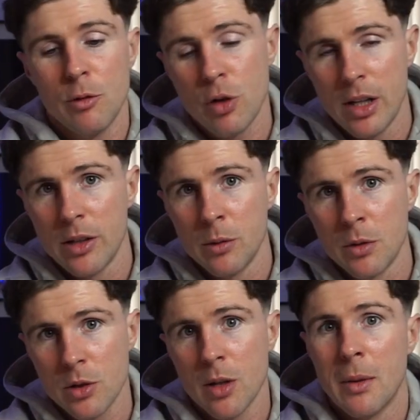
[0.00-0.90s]
Training them
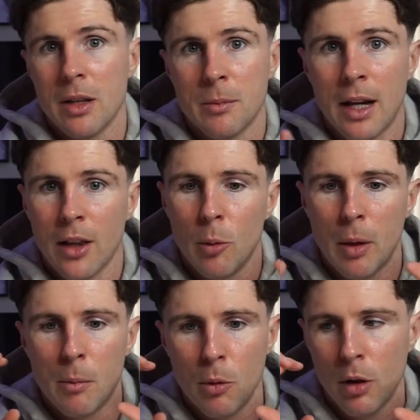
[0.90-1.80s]
is going to make them that little
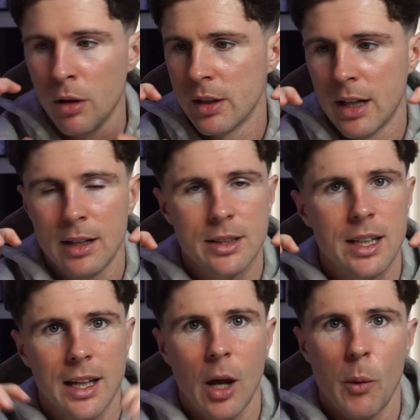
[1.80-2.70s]
bit more kind of
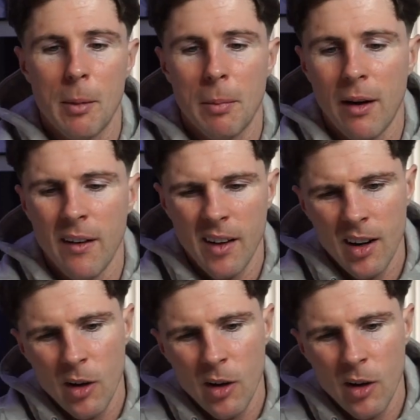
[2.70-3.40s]
sticky outy, but